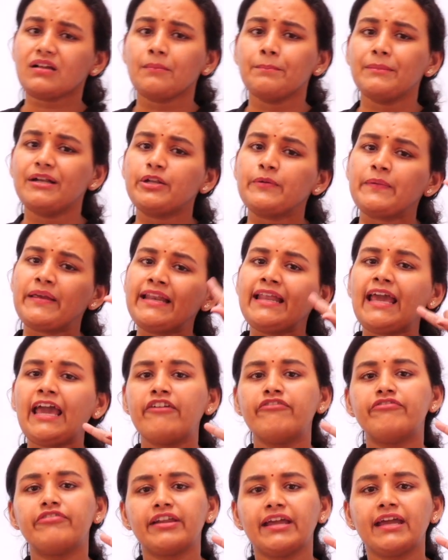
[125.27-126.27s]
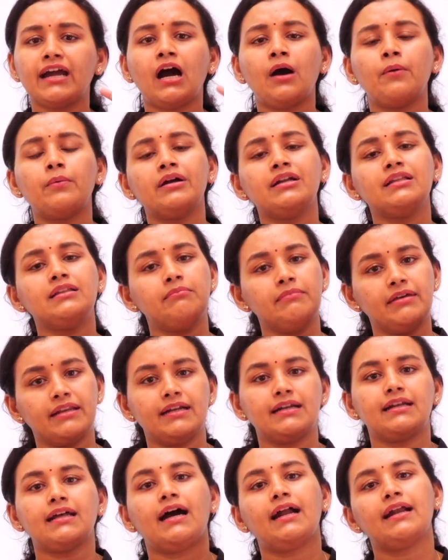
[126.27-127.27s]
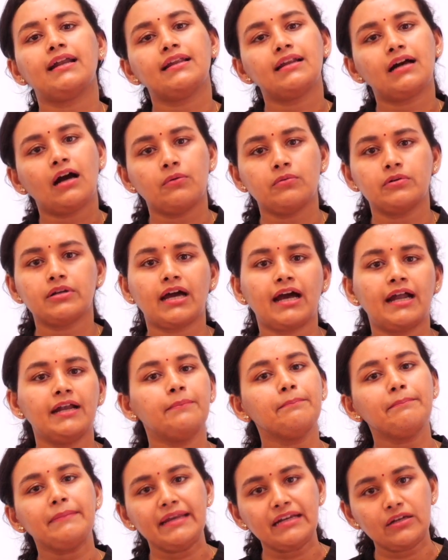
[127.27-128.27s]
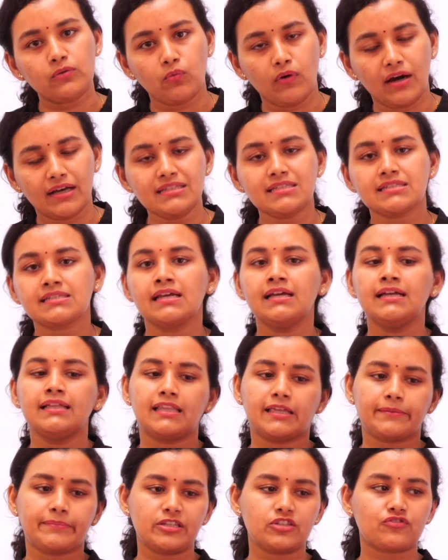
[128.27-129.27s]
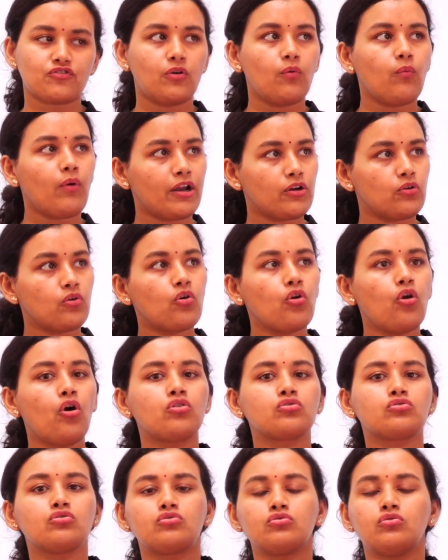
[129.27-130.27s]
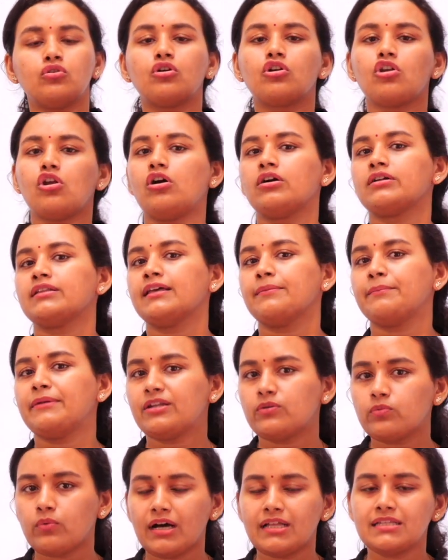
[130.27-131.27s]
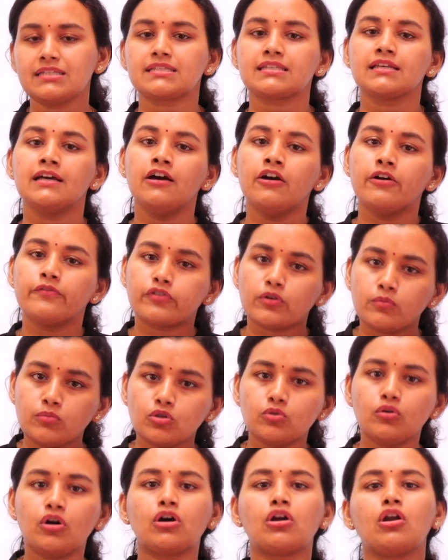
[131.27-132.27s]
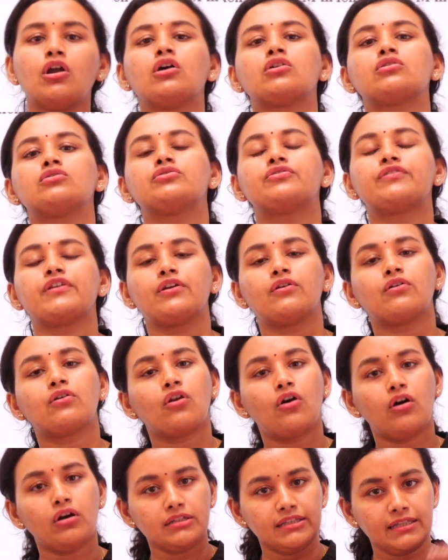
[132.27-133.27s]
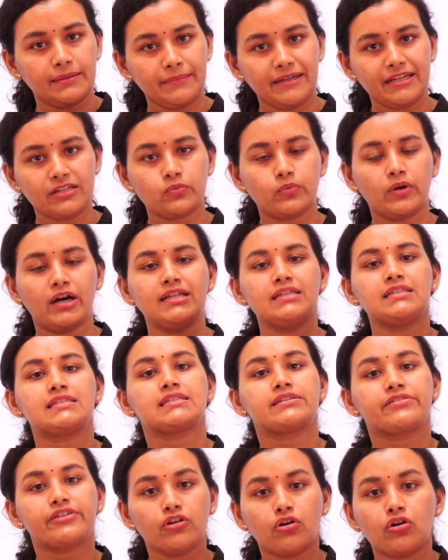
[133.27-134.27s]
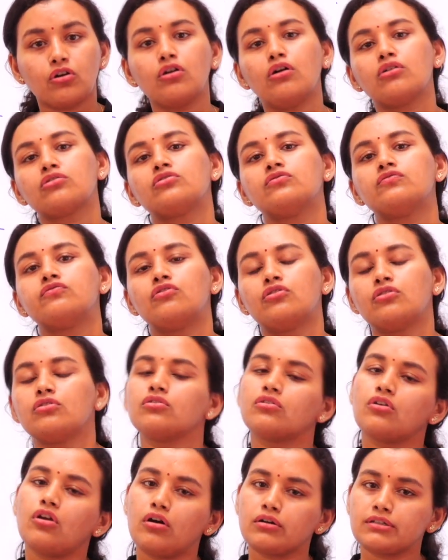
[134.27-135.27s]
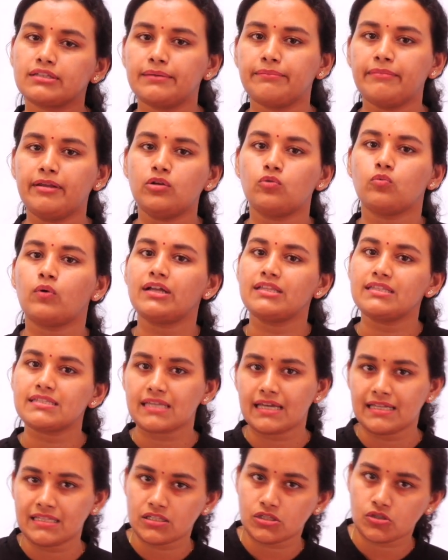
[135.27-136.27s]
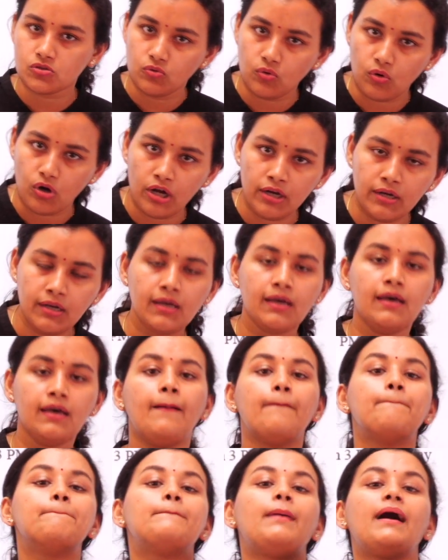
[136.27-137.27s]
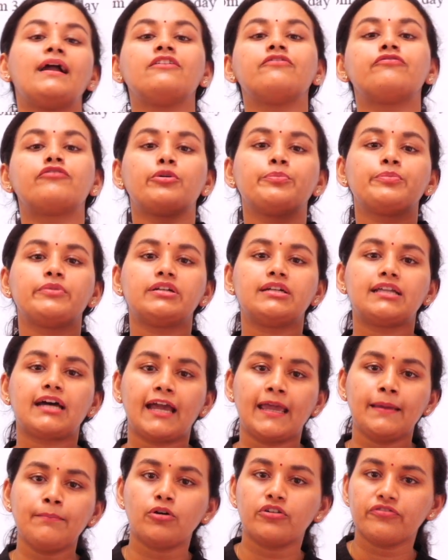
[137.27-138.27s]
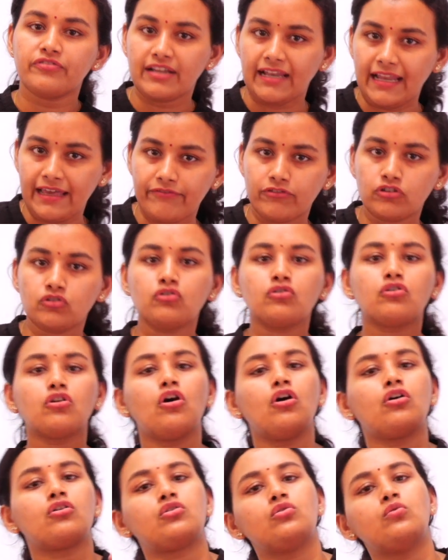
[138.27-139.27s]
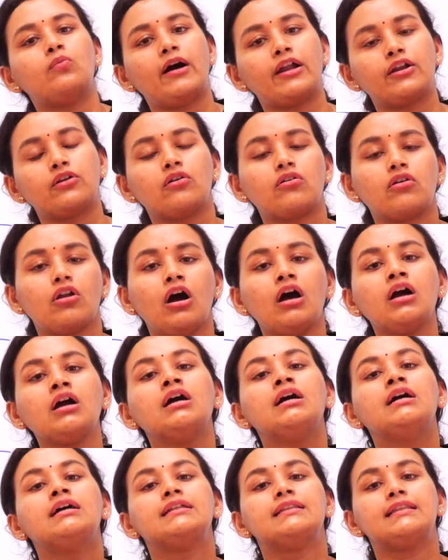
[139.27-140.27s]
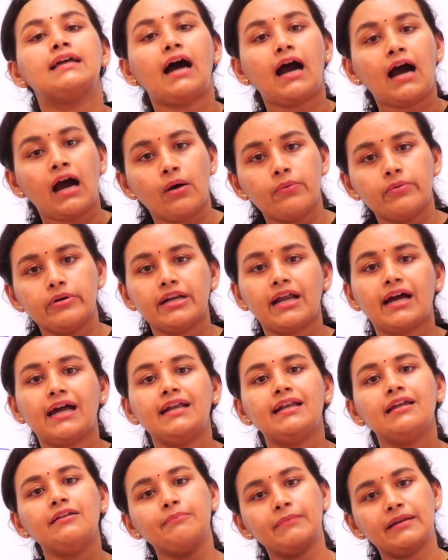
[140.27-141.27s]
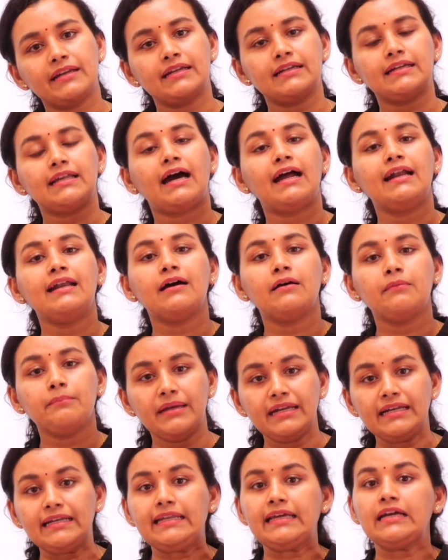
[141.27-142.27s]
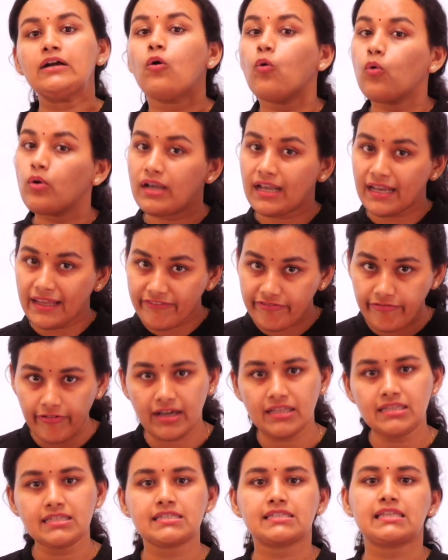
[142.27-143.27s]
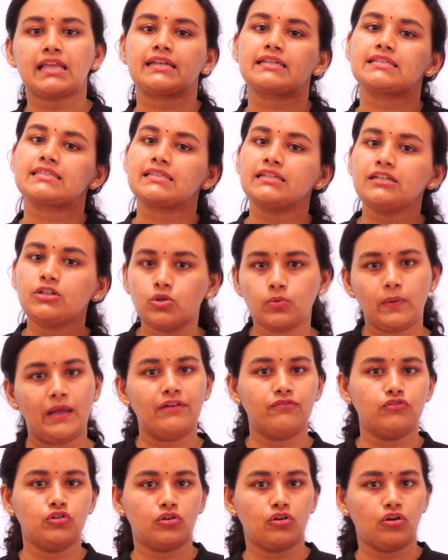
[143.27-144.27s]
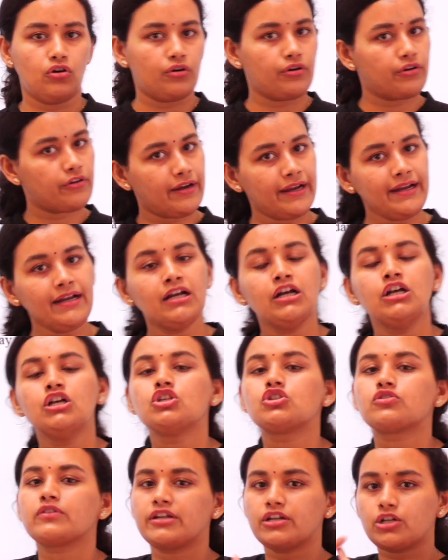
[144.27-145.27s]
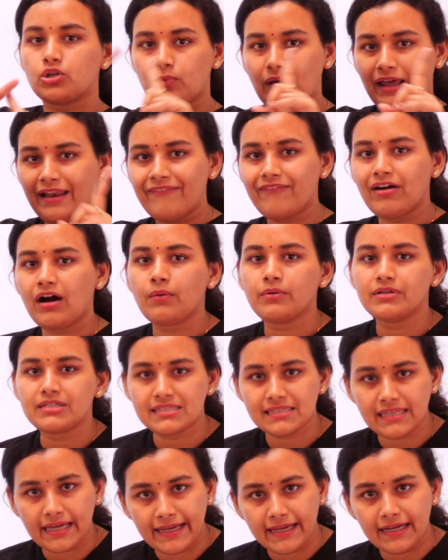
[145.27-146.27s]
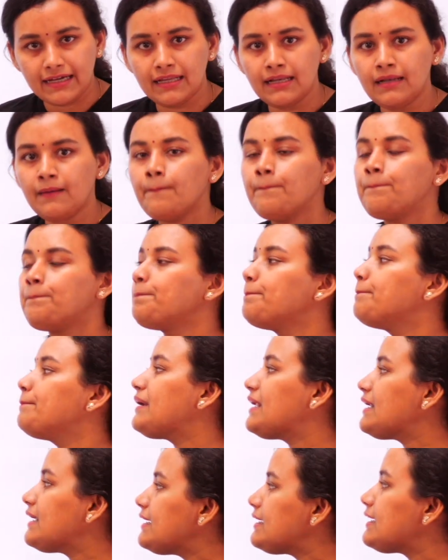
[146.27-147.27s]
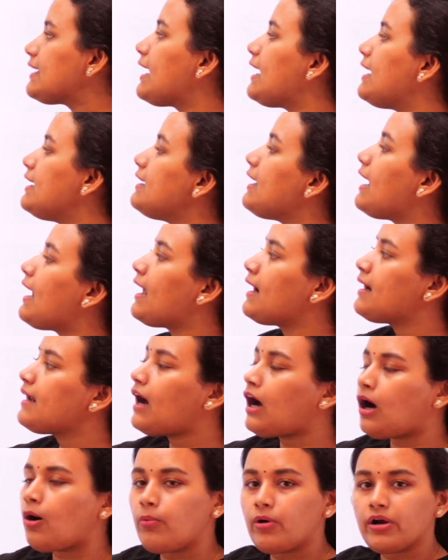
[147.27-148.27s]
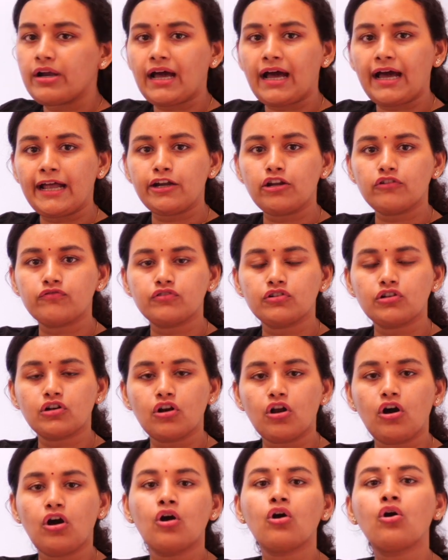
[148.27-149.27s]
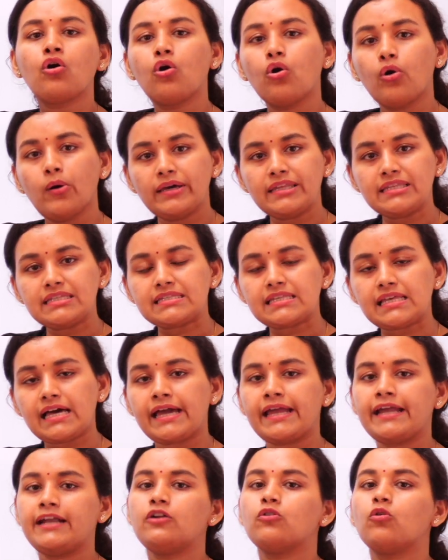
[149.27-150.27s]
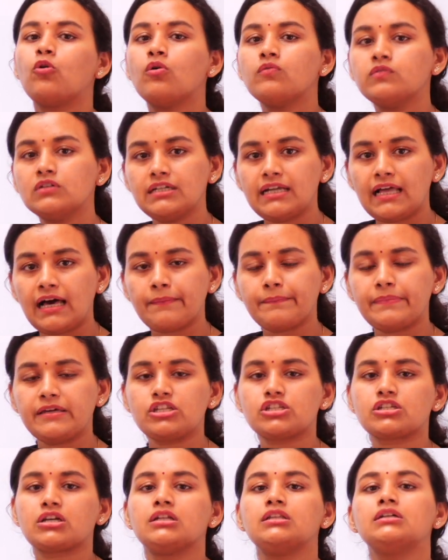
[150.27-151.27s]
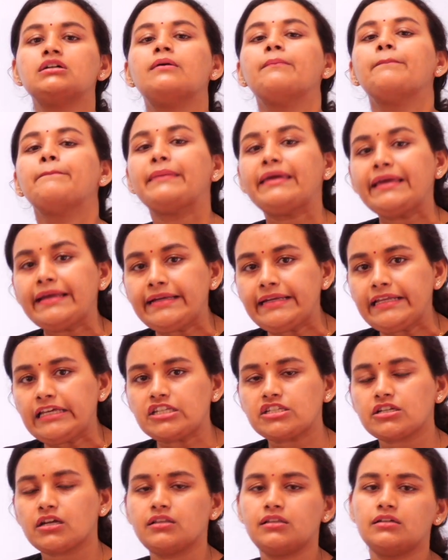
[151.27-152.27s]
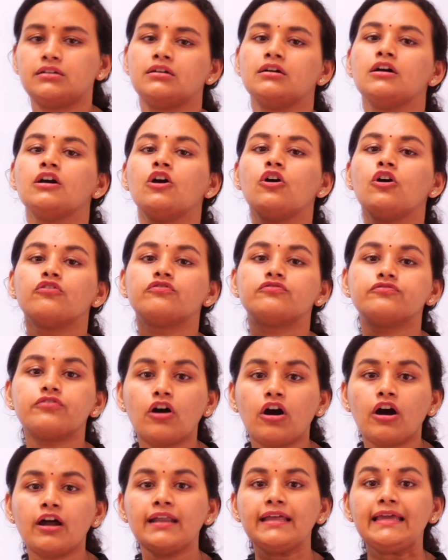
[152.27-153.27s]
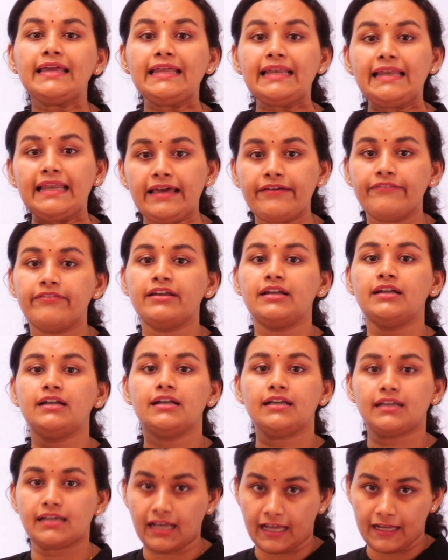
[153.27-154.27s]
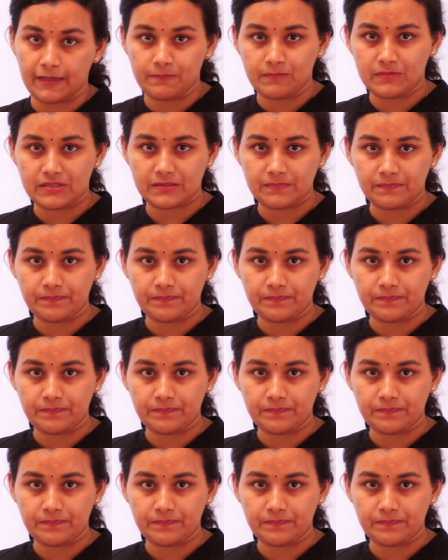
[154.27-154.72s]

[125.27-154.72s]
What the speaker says: Between every hour, the minute hand and hour hand meet once. That means from 1 o'clock to 2 o'clock, they meet once. From 2 o'clock to 3 o'clock, they meet once. 3 o'clock to 4 o'clock, they meet once, and so on. But from the time of 11 o'clock to 1 o'clock, the hour hand and minute hand are meeting only once, that is at 12 o'clock, right? So in a 12-hour cycle, minute hand and hour hand of a clock coincide, overlap each other, meet each other for 11 times.